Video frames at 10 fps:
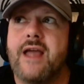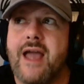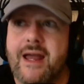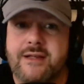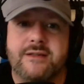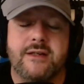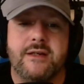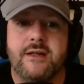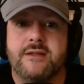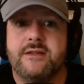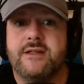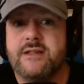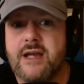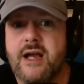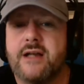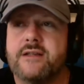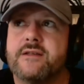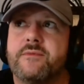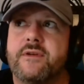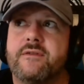Addison, T.J.
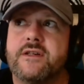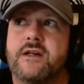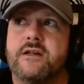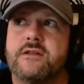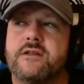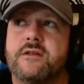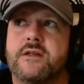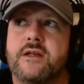Hawkinson when he returns,